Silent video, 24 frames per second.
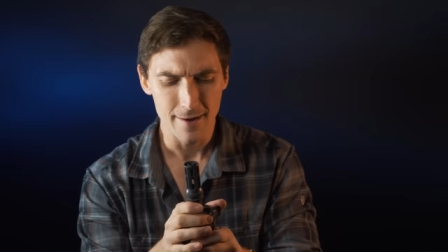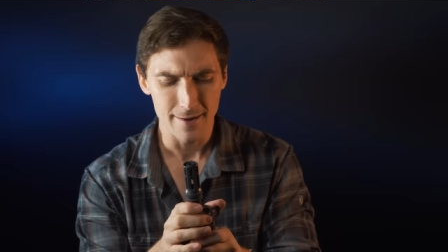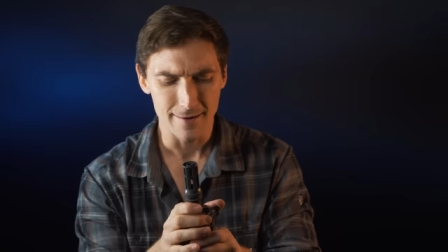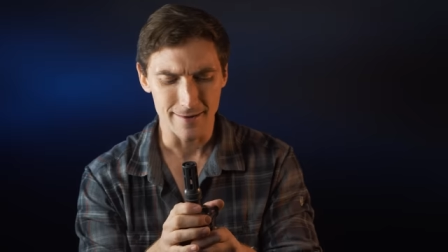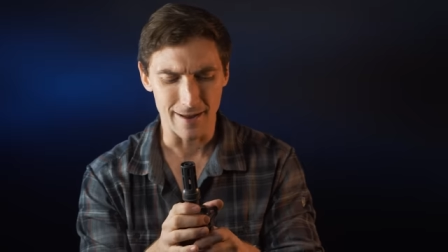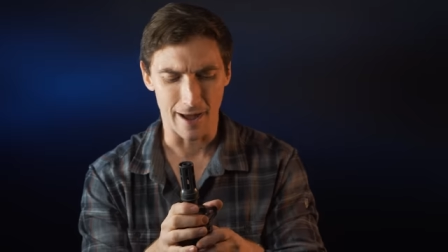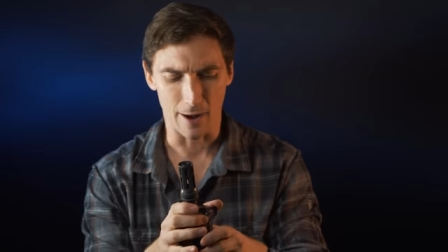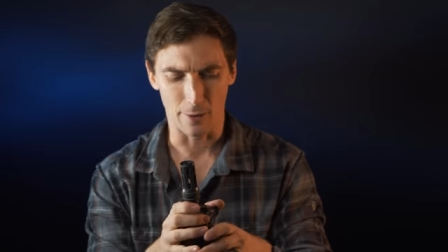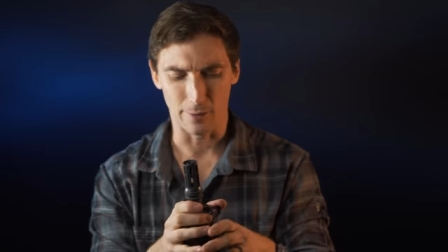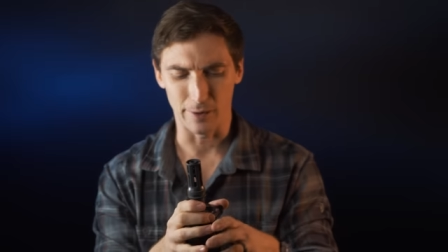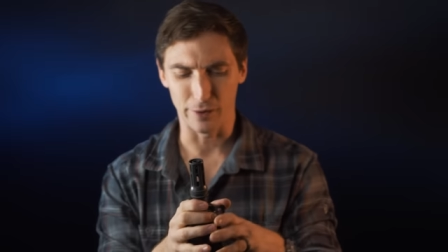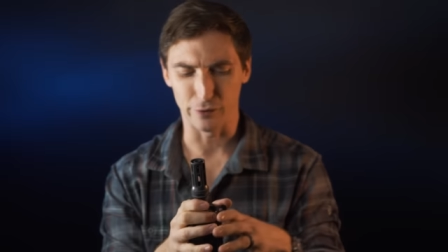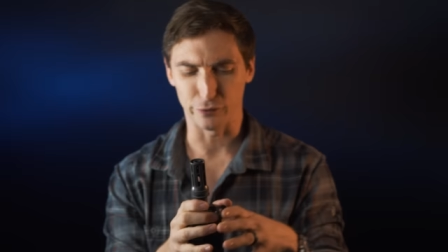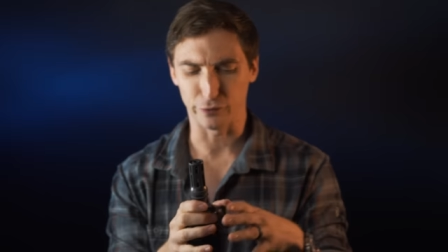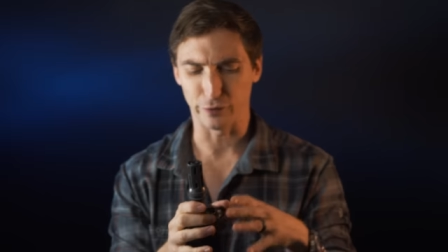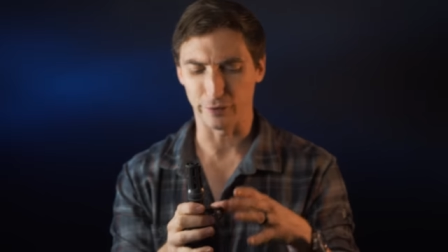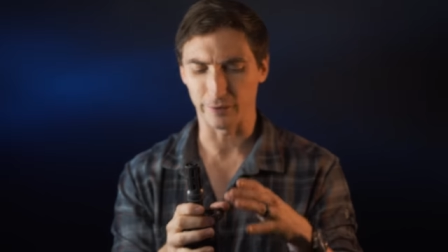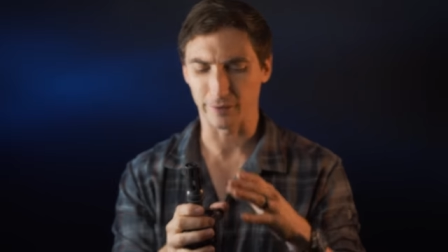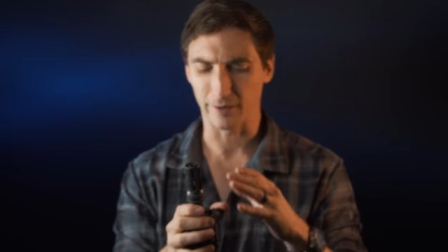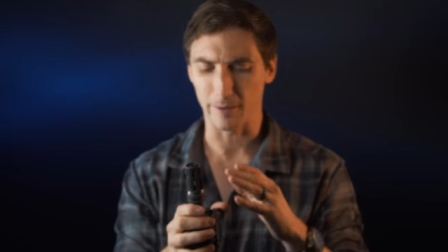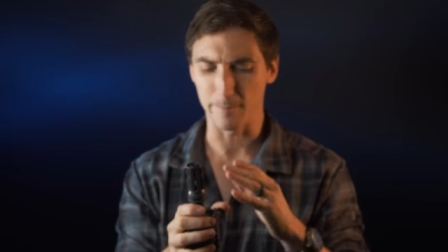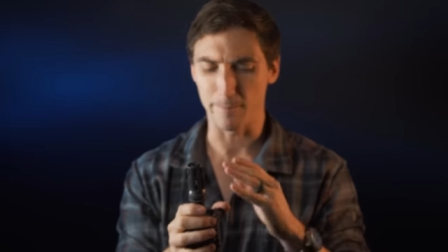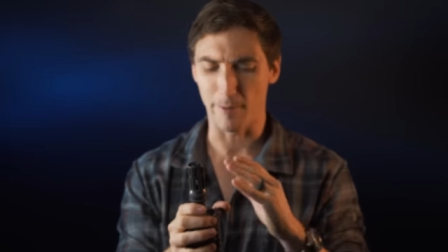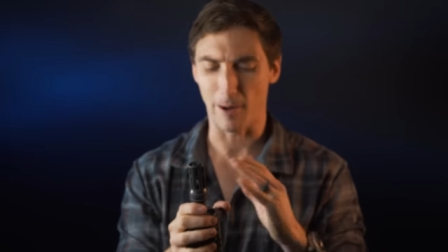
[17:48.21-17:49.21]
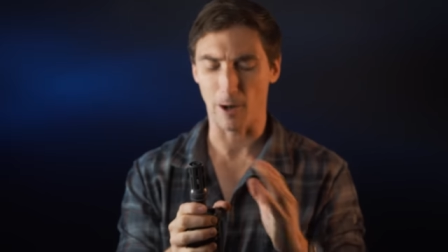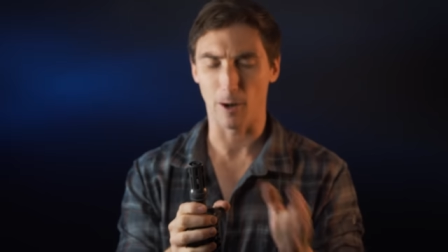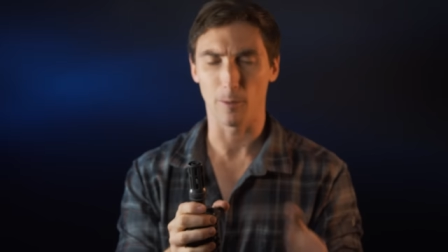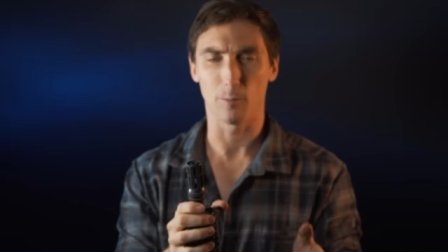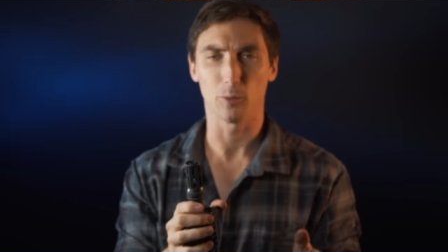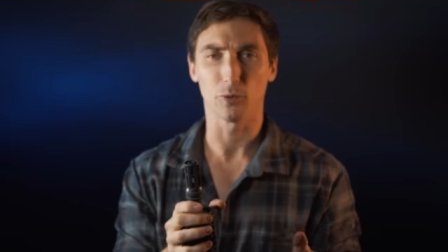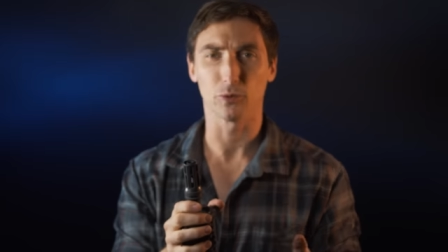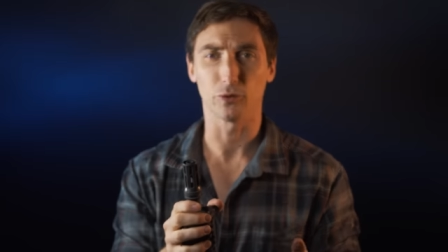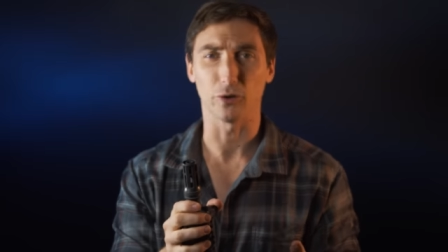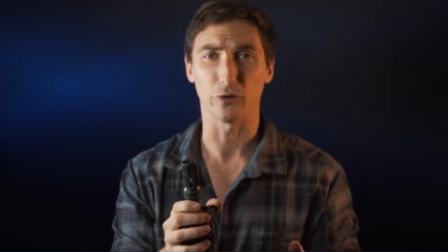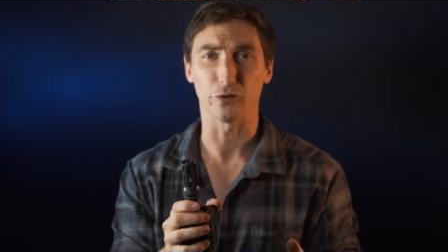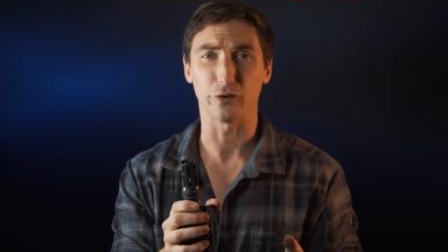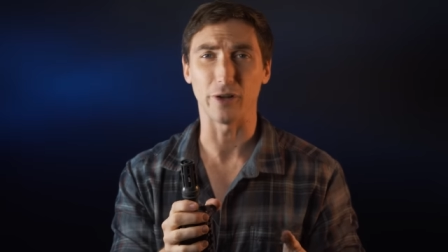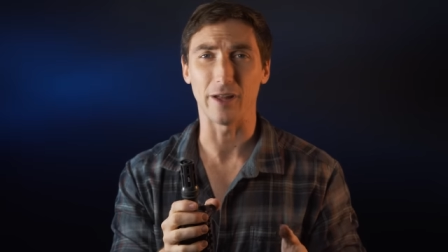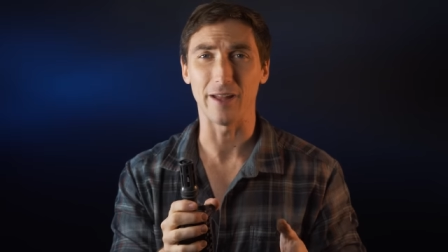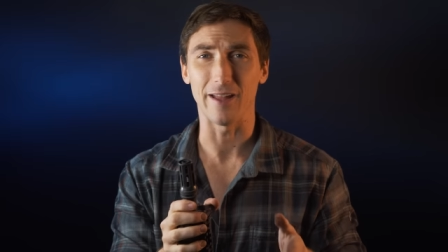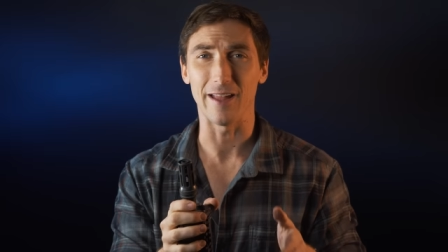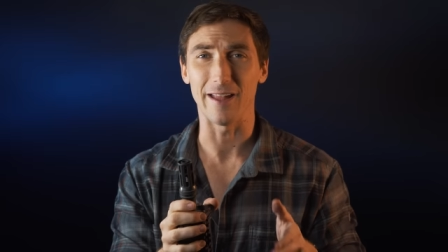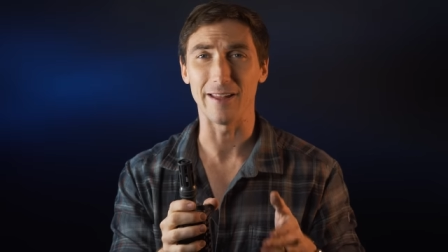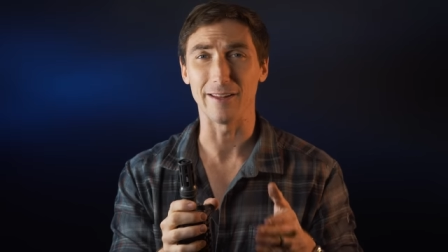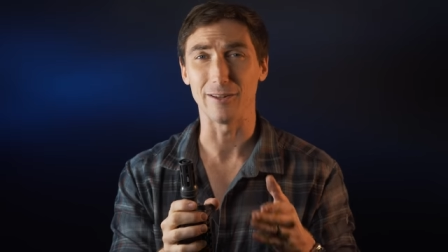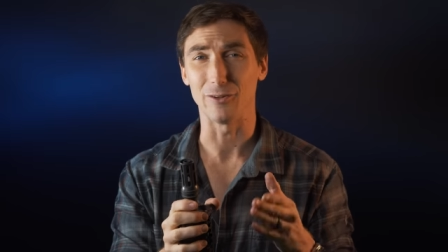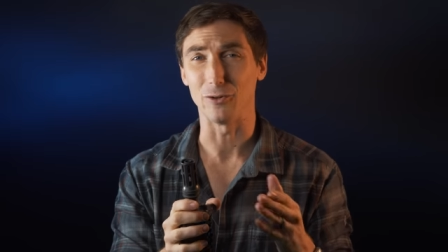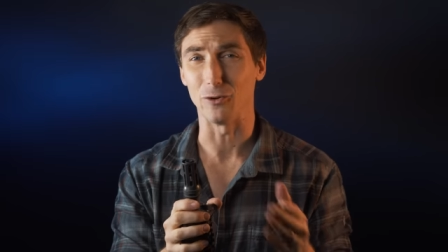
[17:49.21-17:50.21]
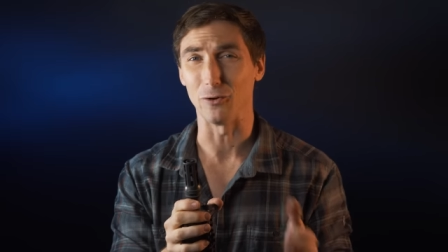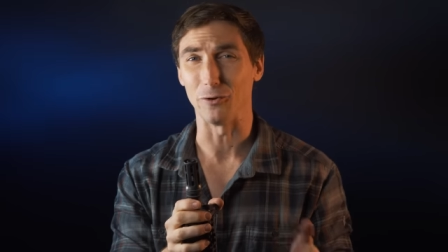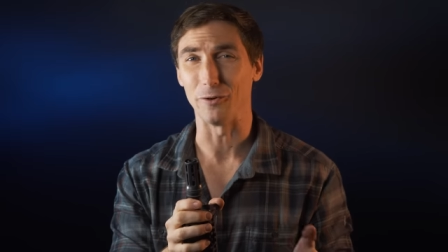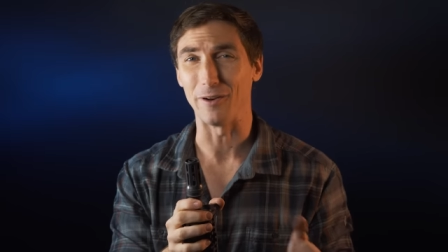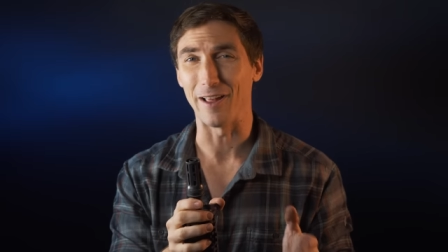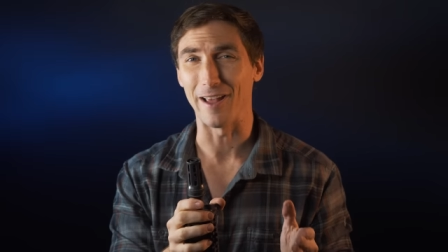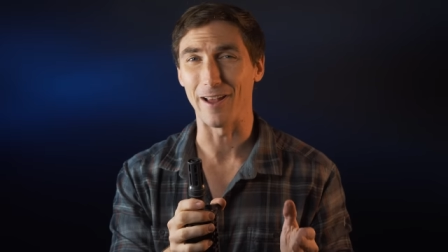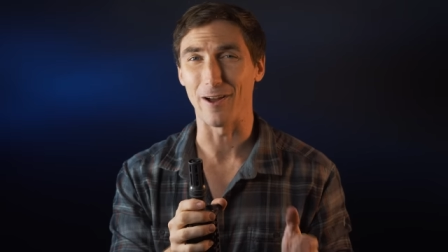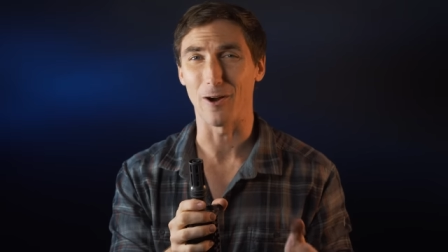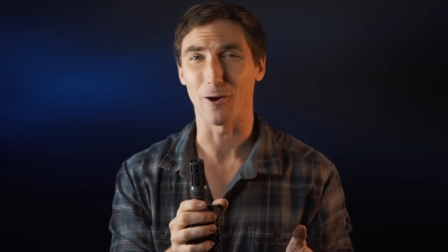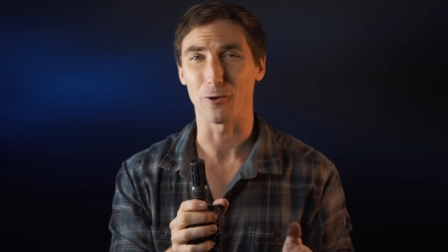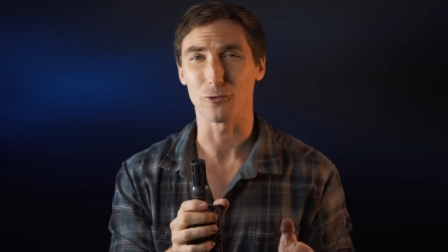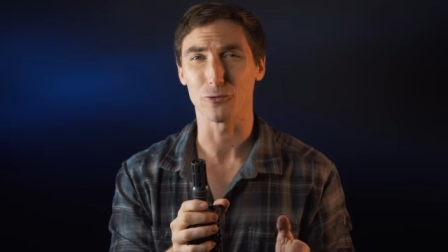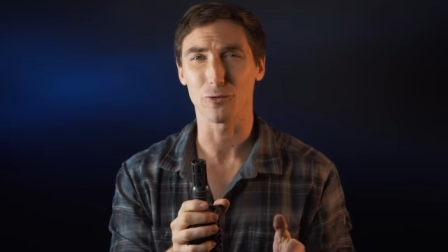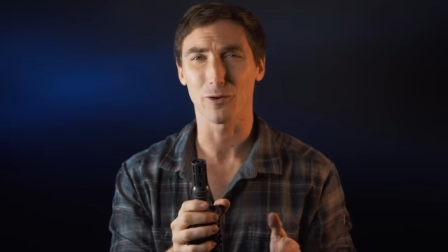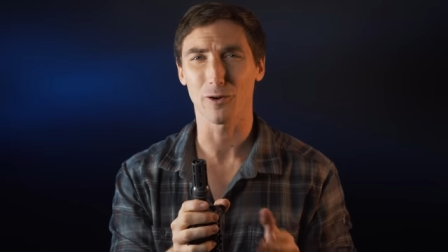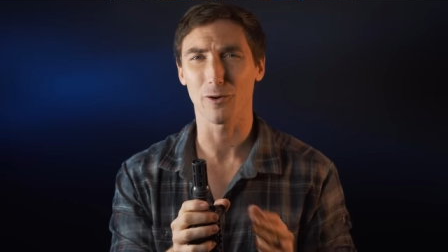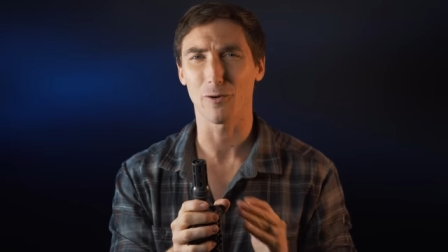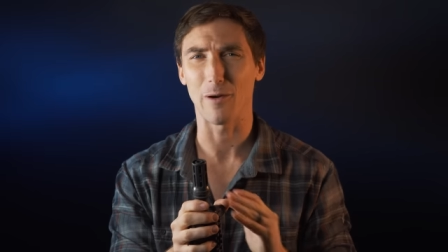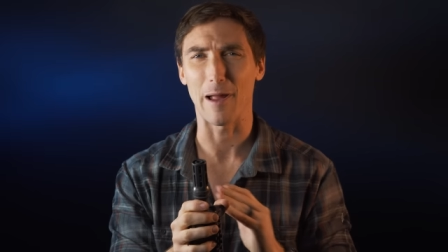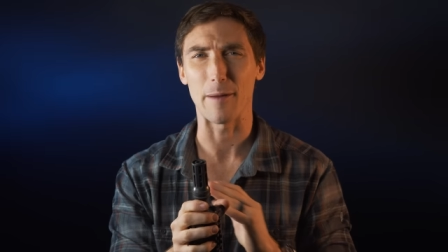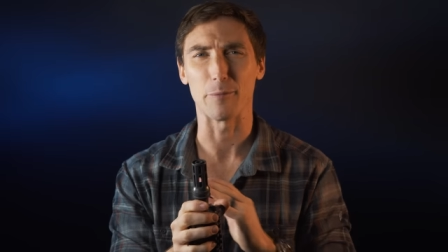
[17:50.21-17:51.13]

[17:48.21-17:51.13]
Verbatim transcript: Now, is it comparable to, say, a good AR trigger?